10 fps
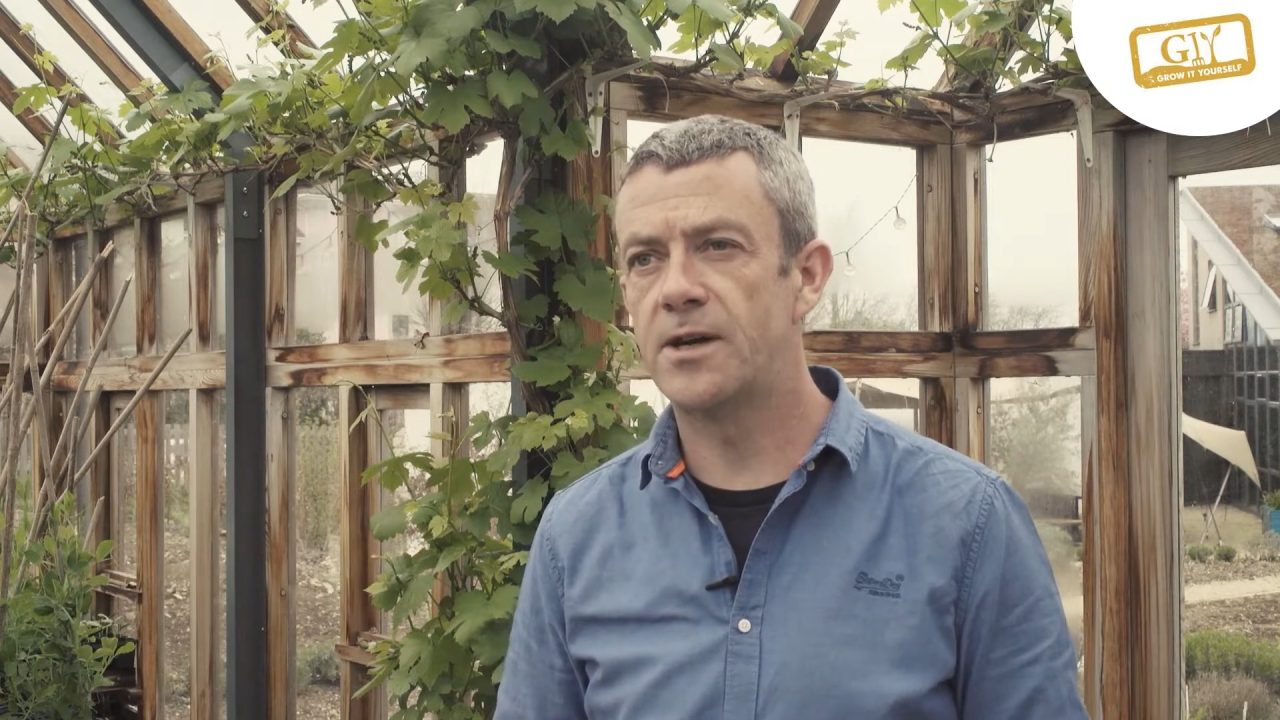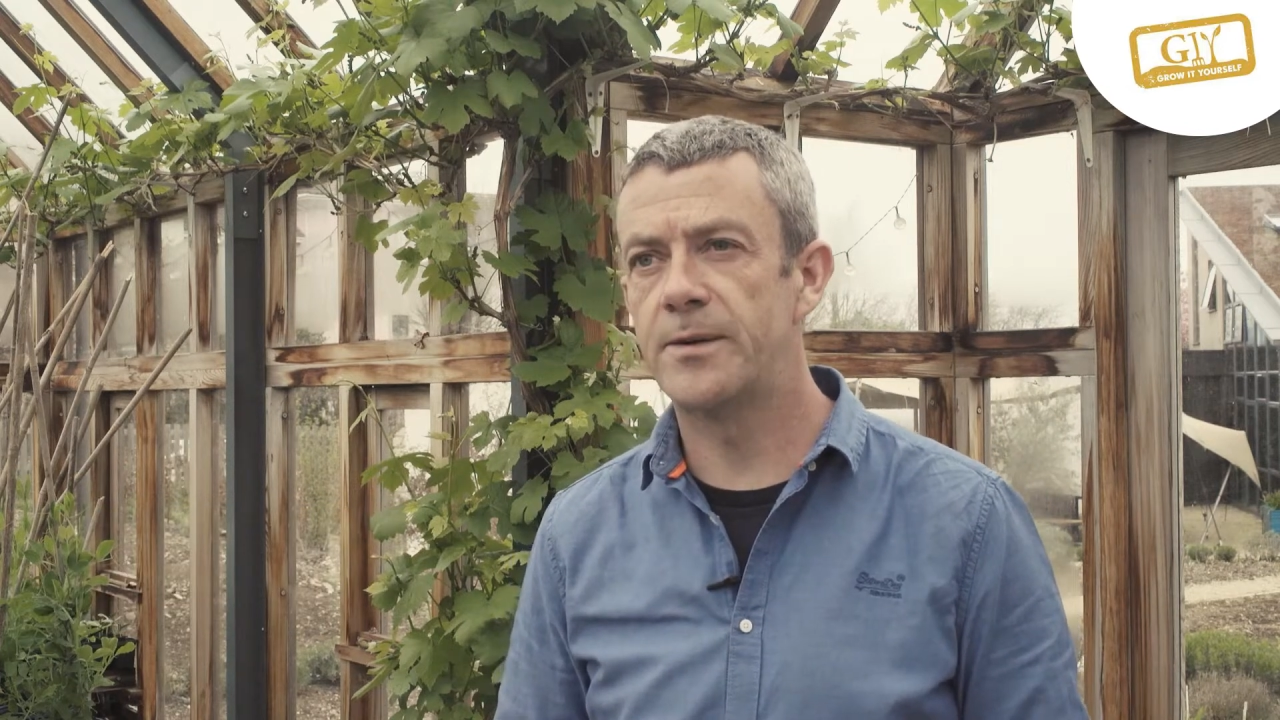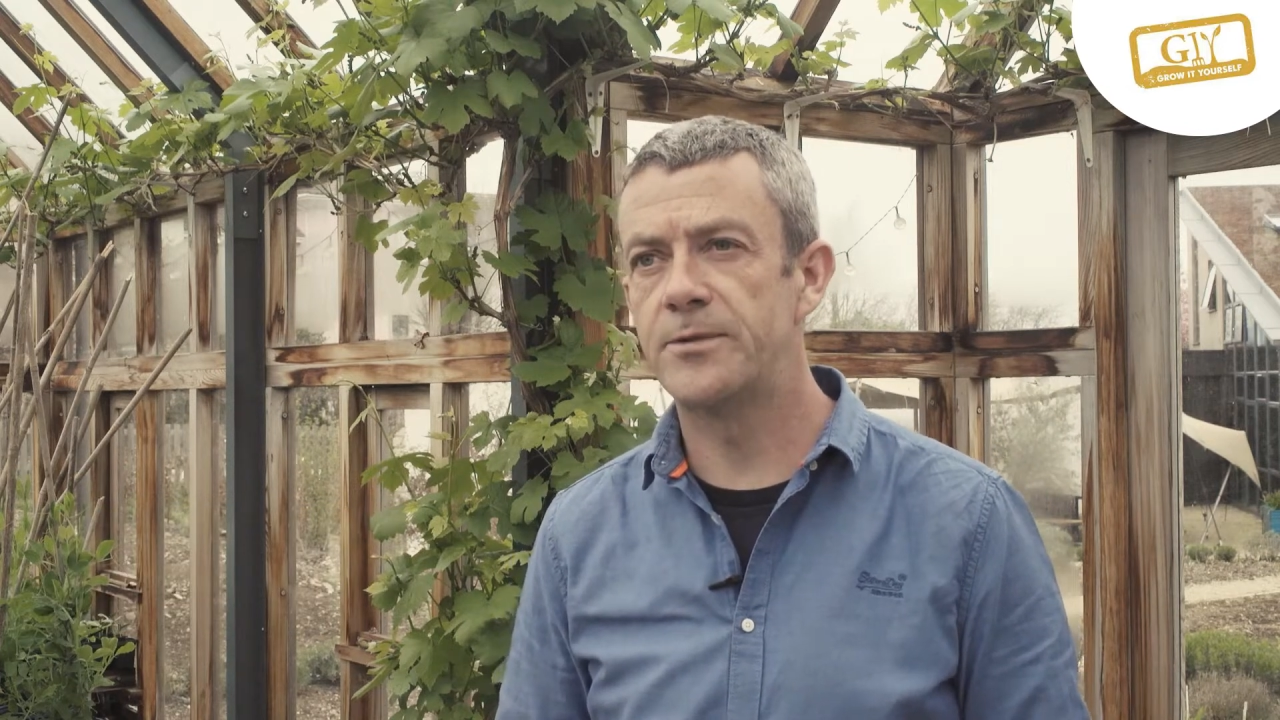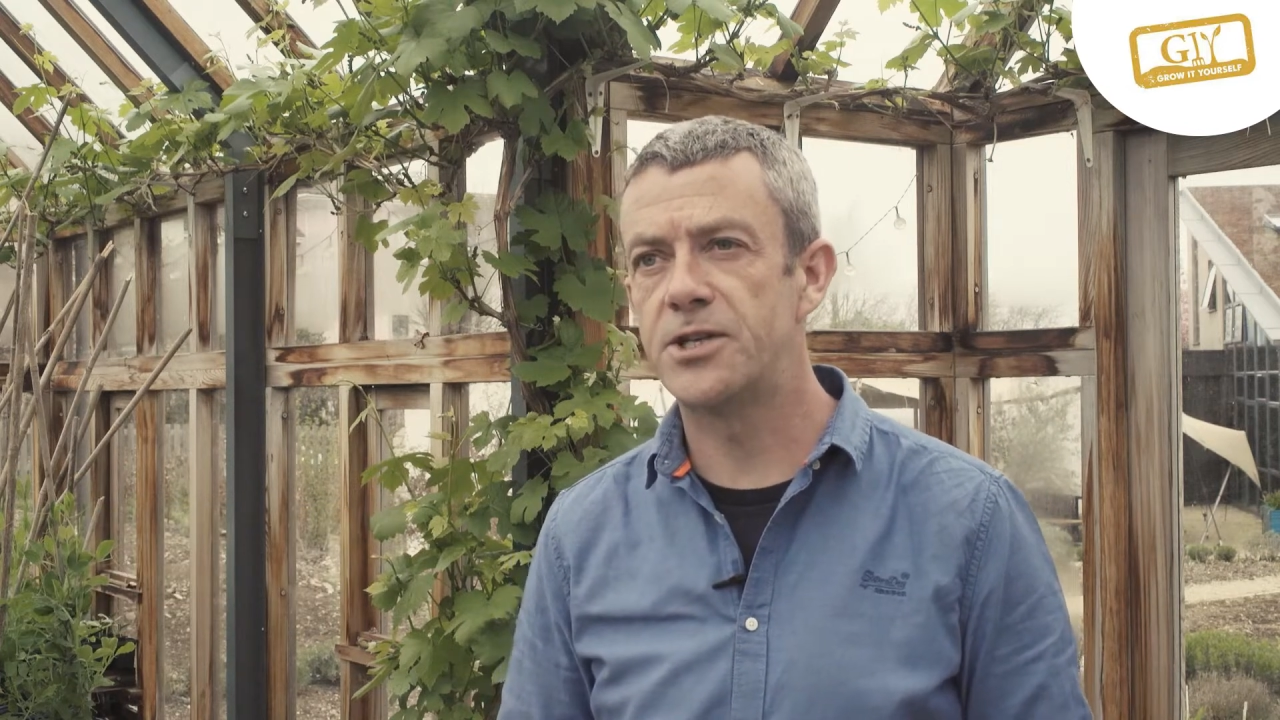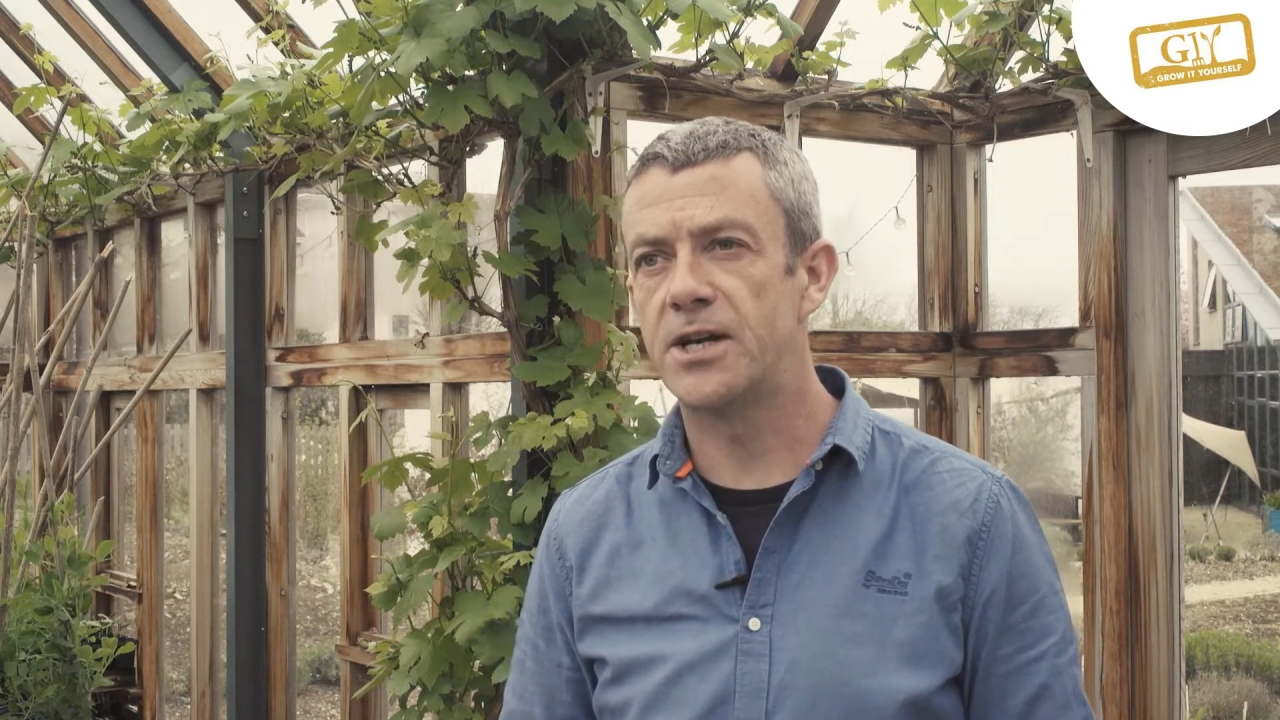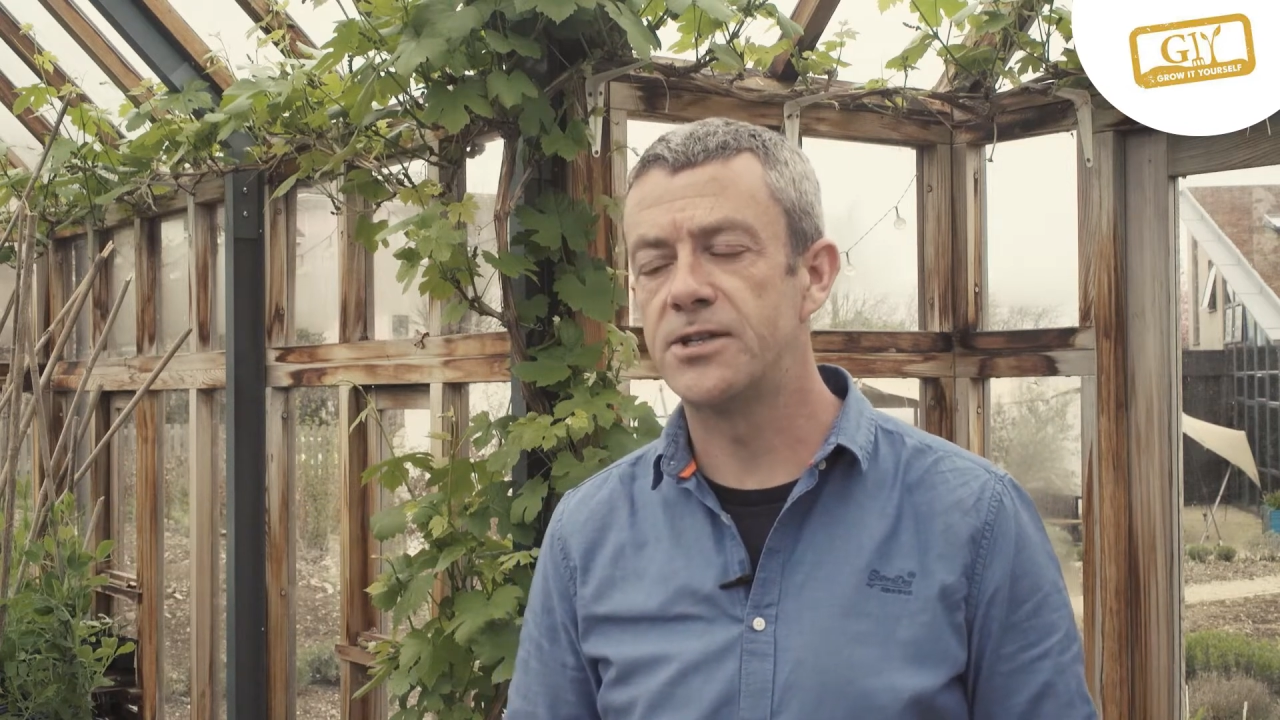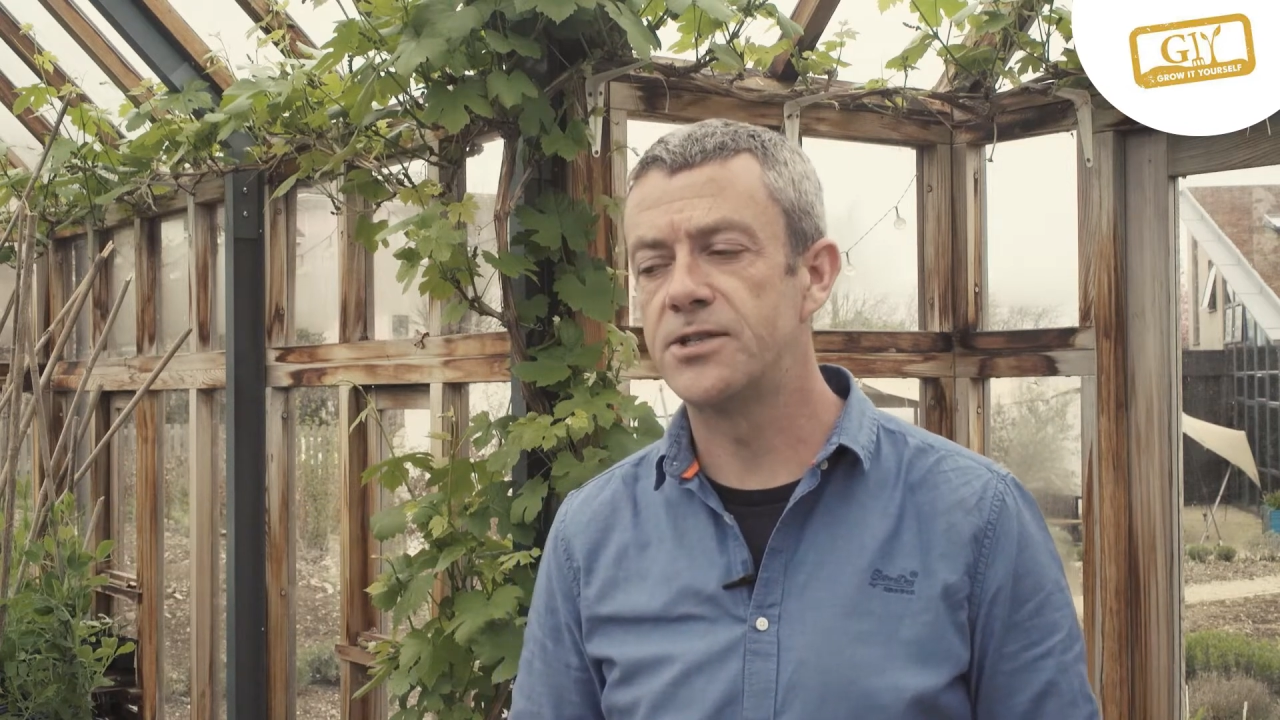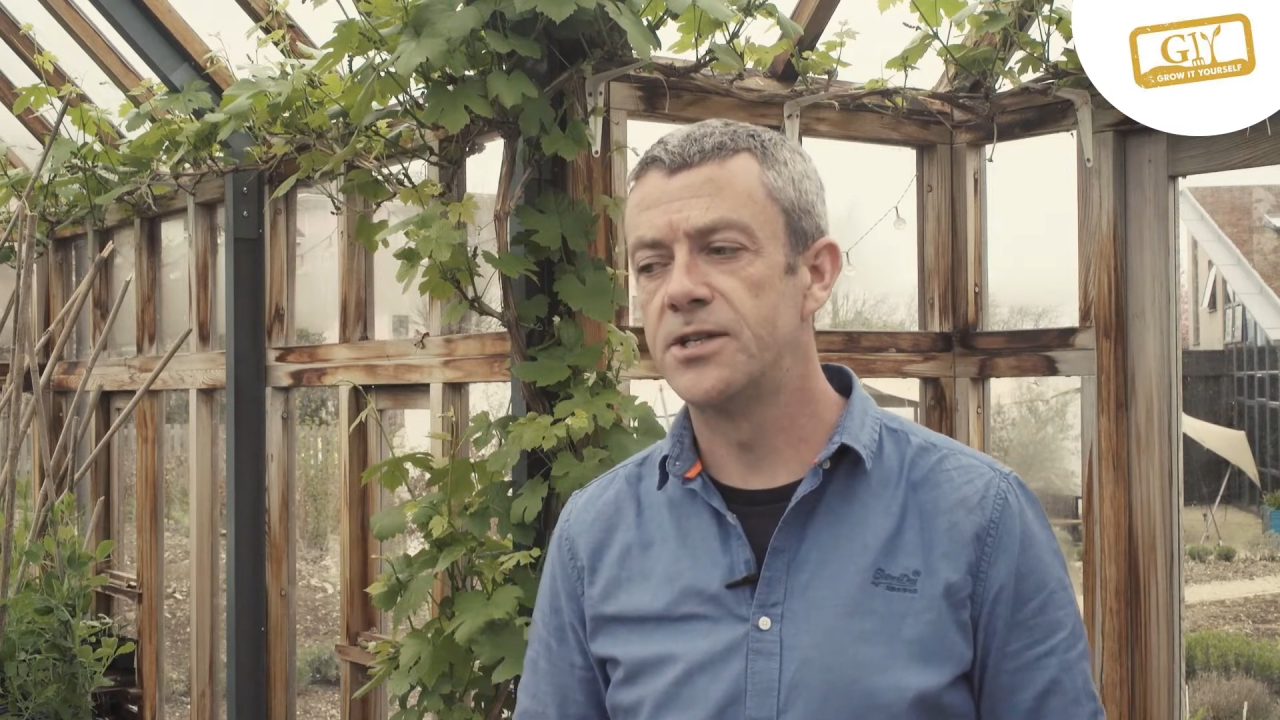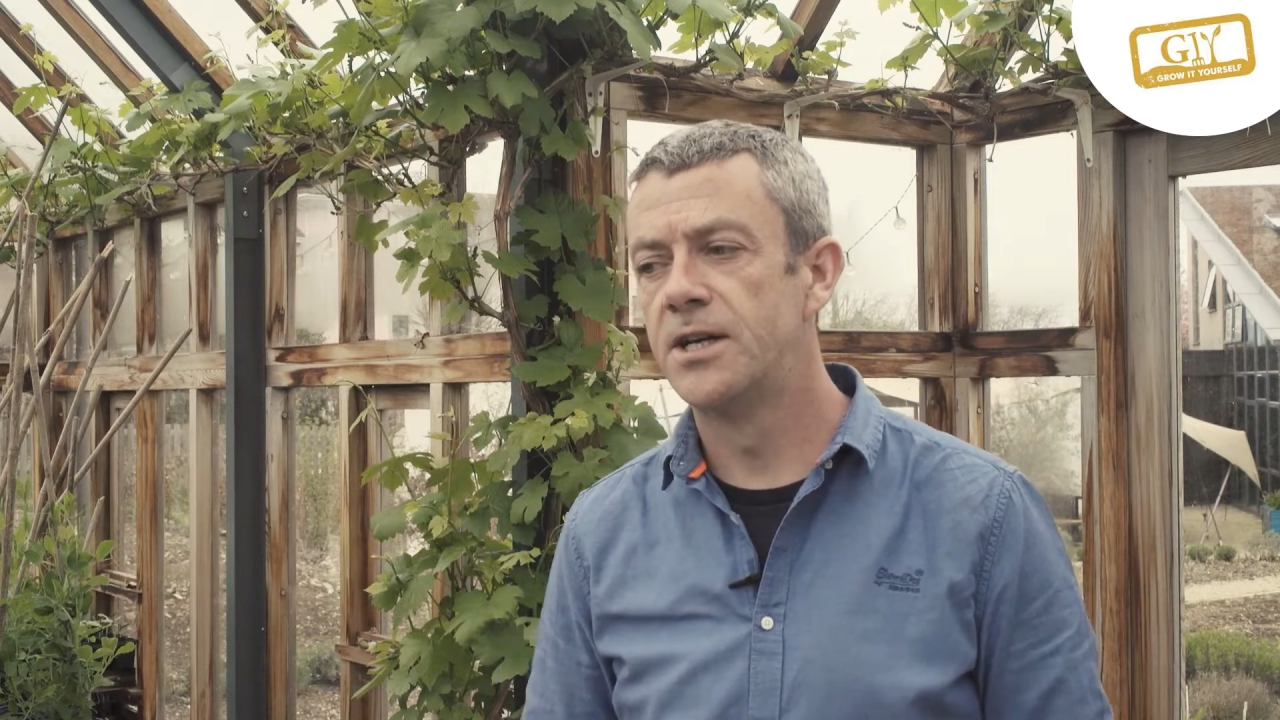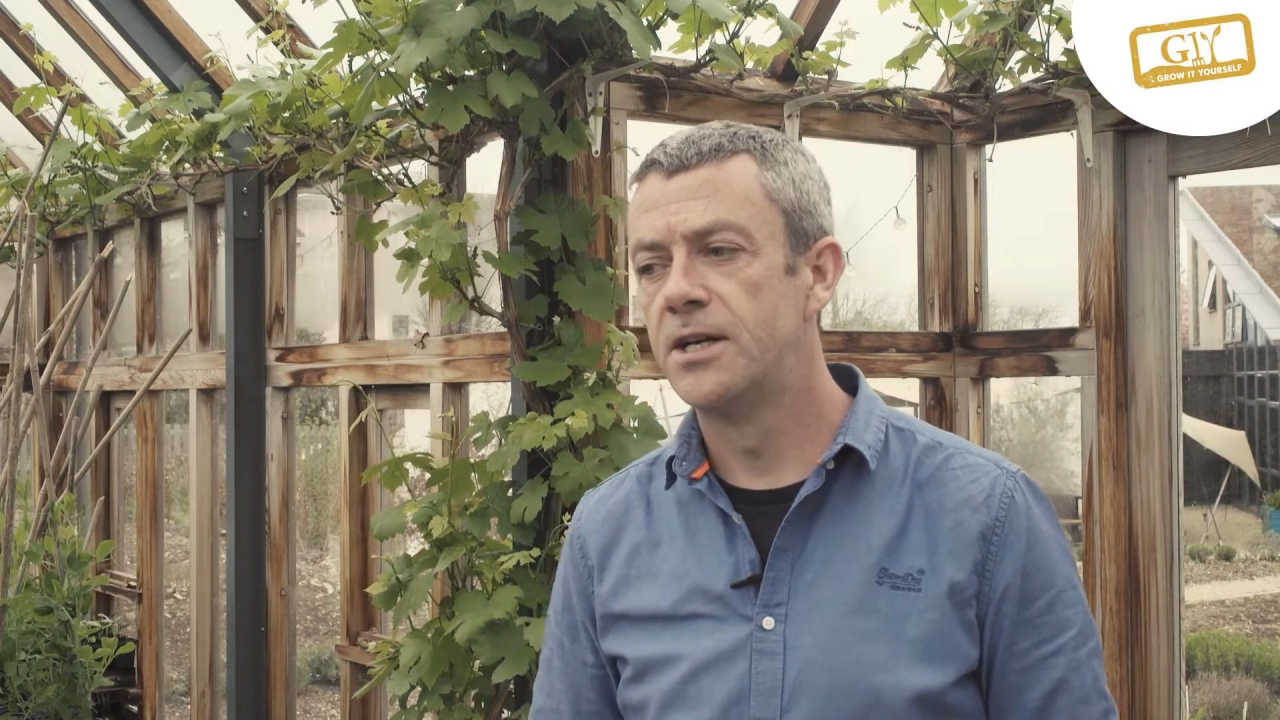climate
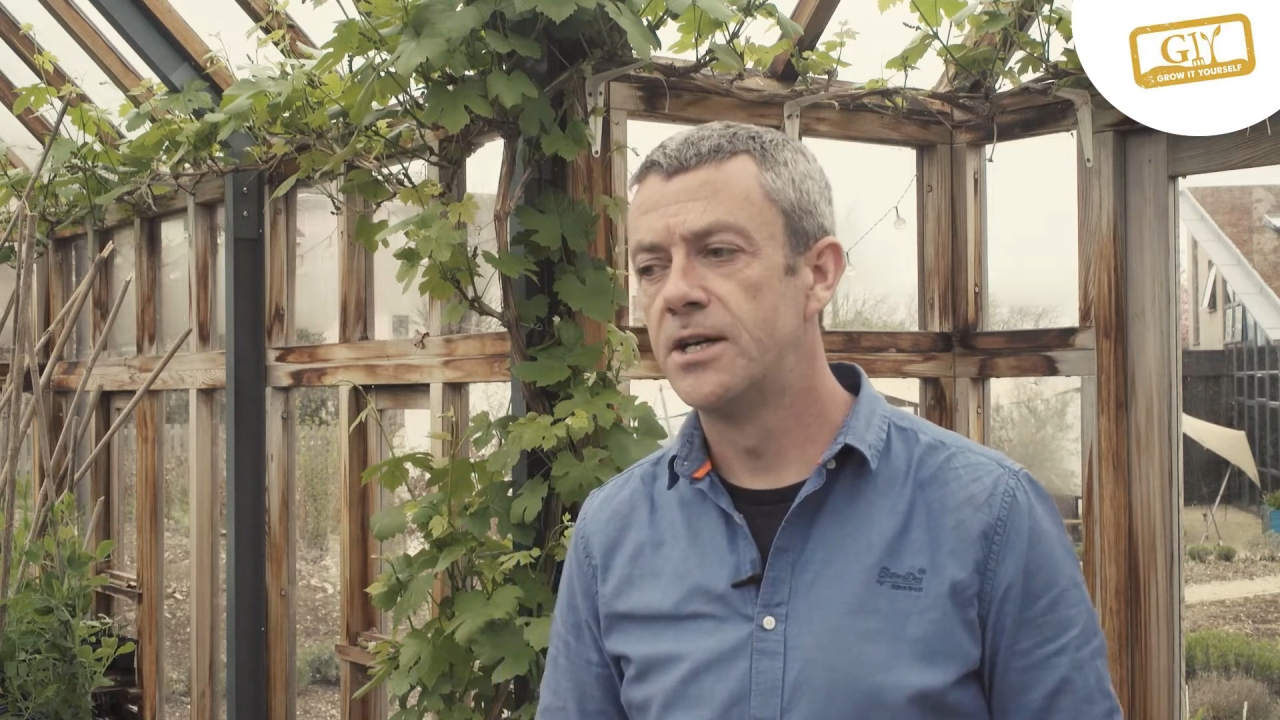change.